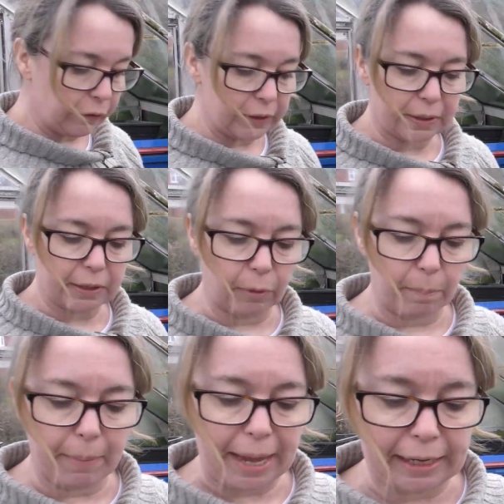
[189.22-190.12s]
there's so
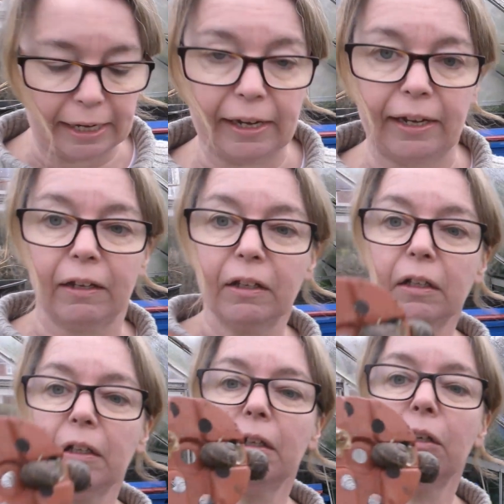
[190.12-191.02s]
many.
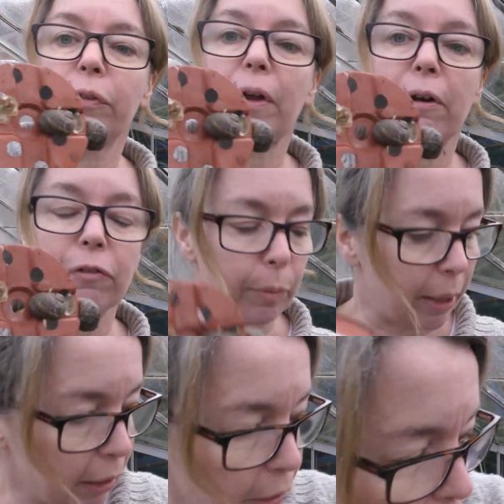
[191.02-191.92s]
Look, they're everywhere.
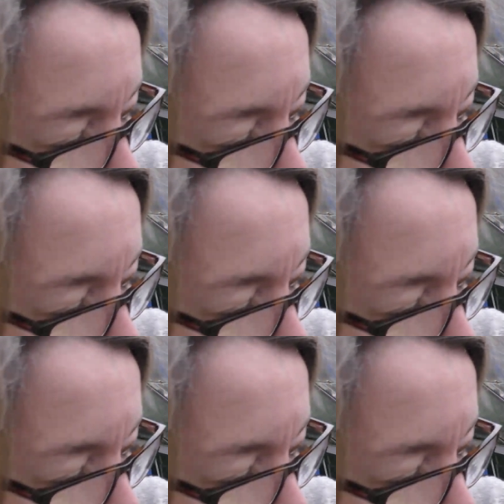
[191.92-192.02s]
You look